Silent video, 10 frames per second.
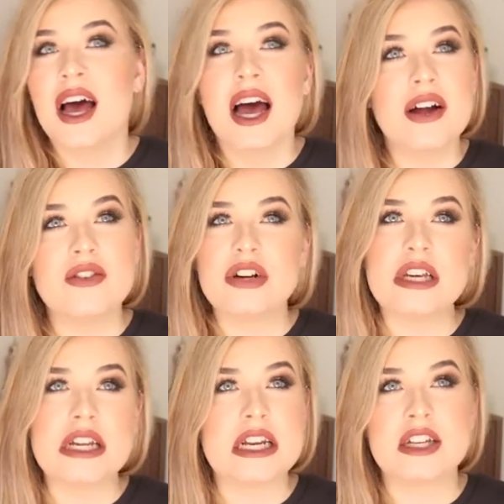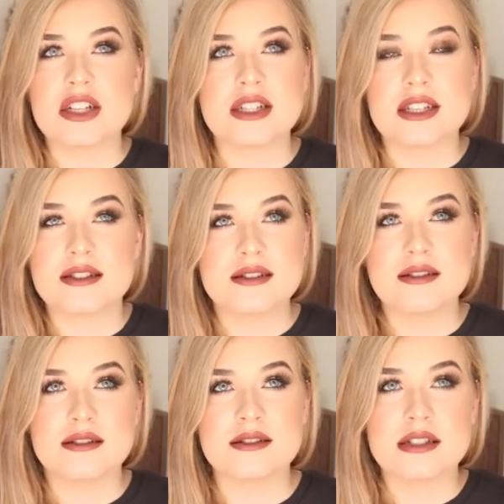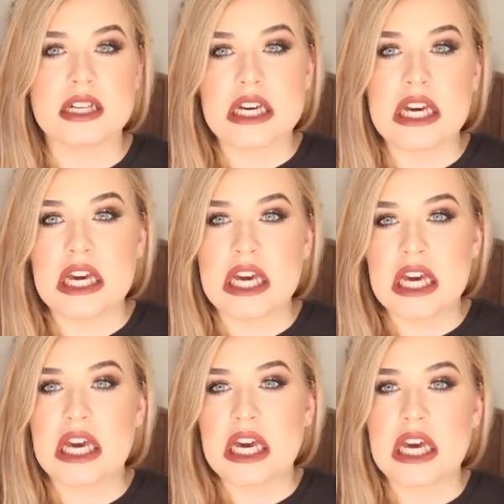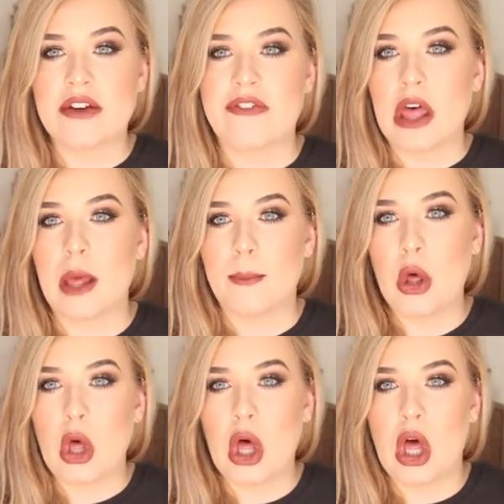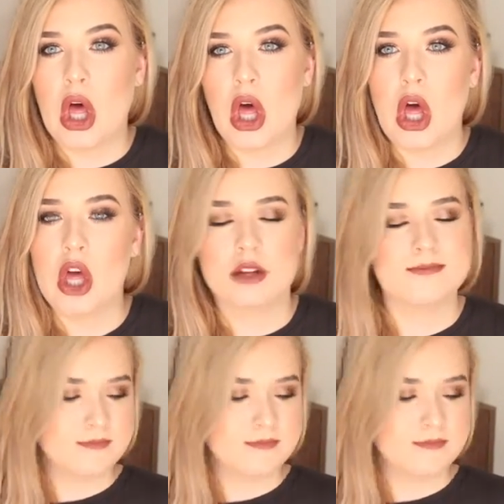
I really need to just film more.